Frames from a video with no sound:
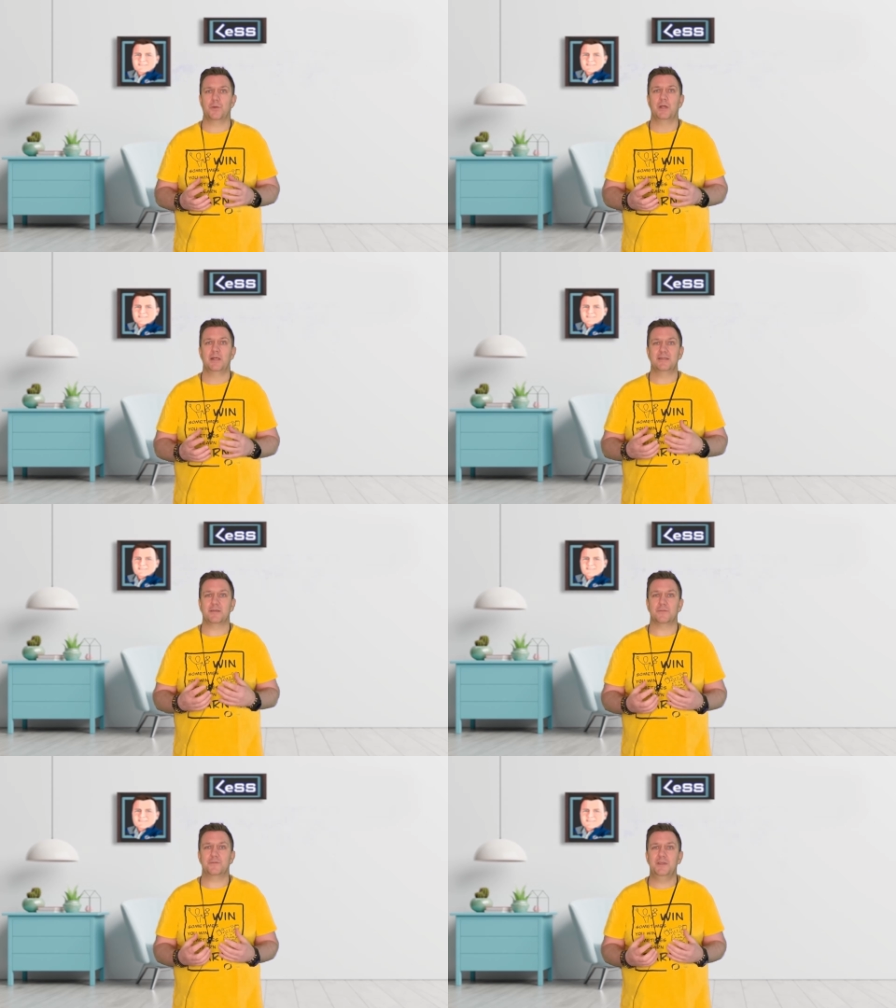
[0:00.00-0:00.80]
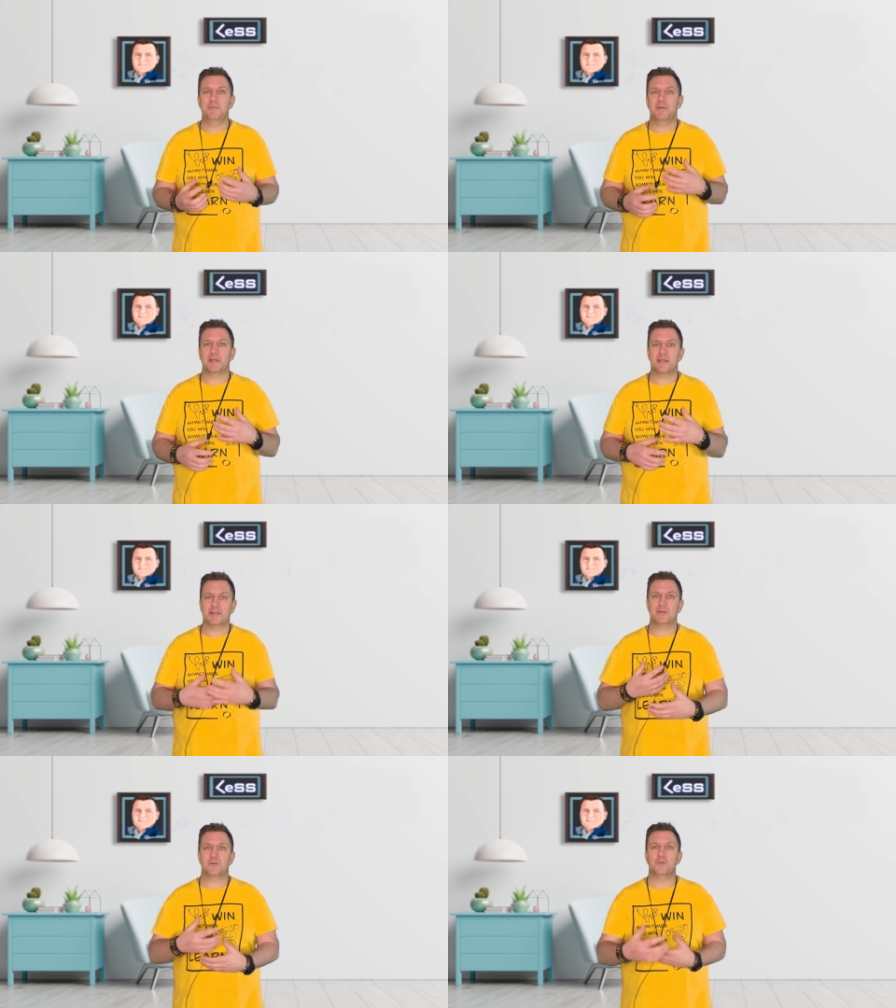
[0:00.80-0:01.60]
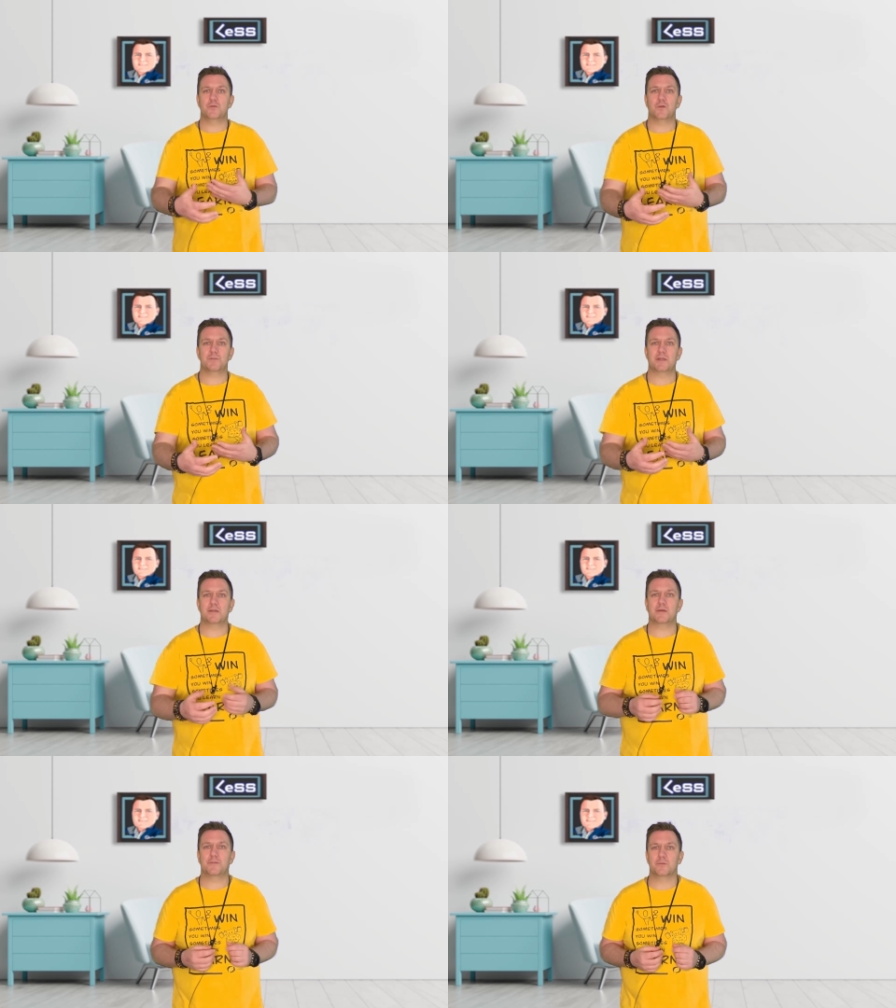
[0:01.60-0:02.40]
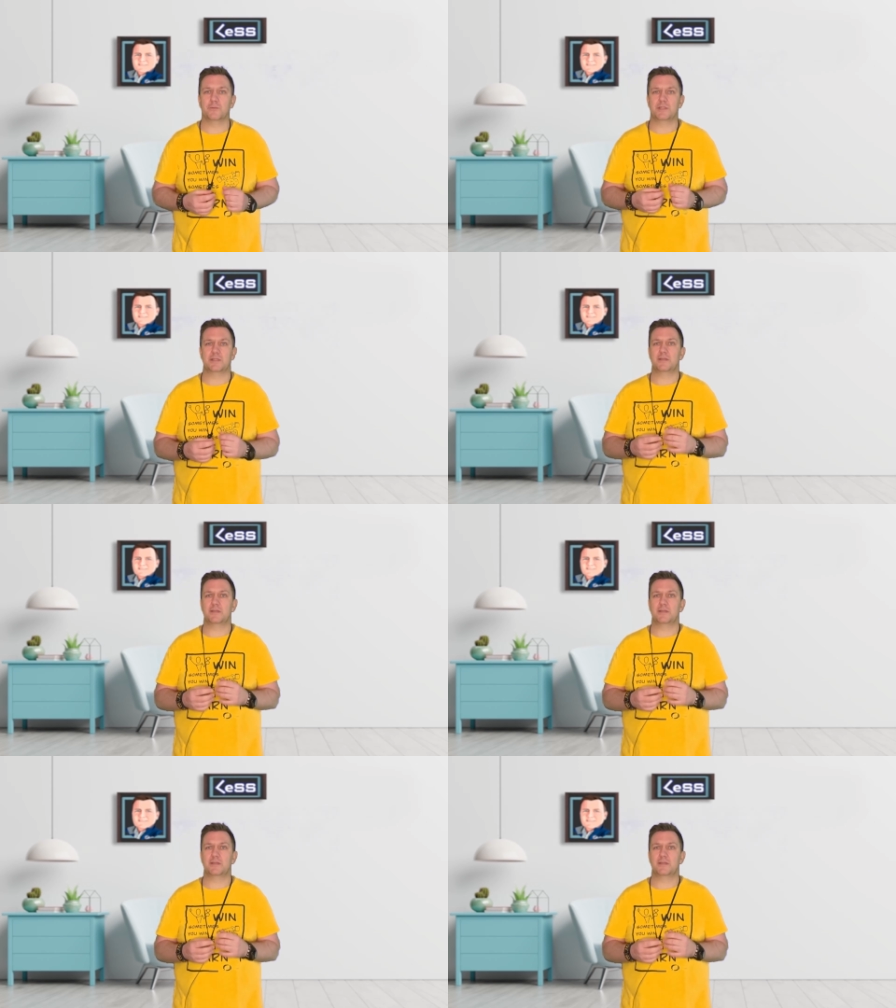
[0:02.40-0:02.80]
their feedback and then do something different with it.